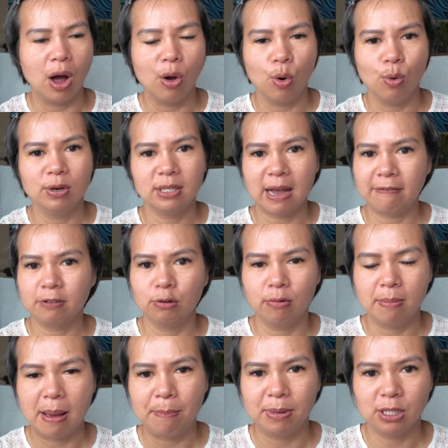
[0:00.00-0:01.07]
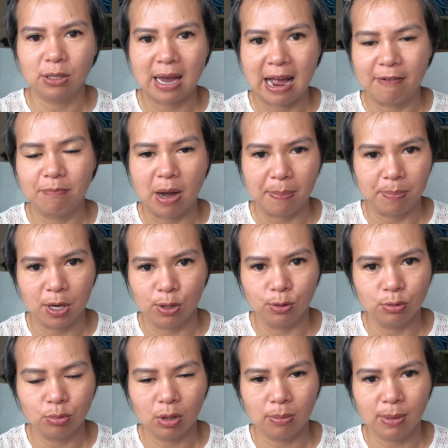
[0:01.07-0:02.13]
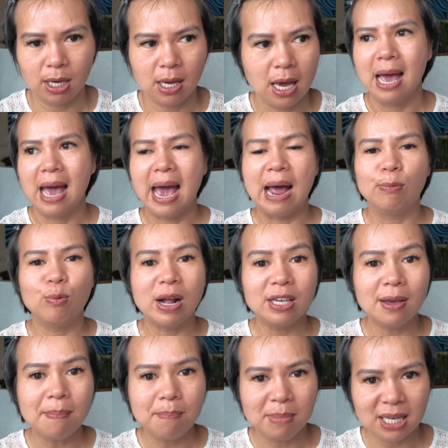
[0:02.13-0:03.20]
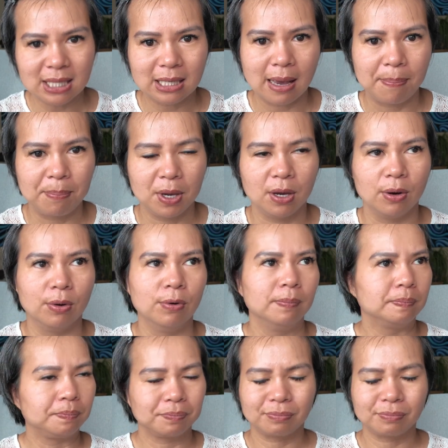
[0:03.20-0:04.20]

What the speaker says: I always have to remember to have my pills with me. And when you miss a pill,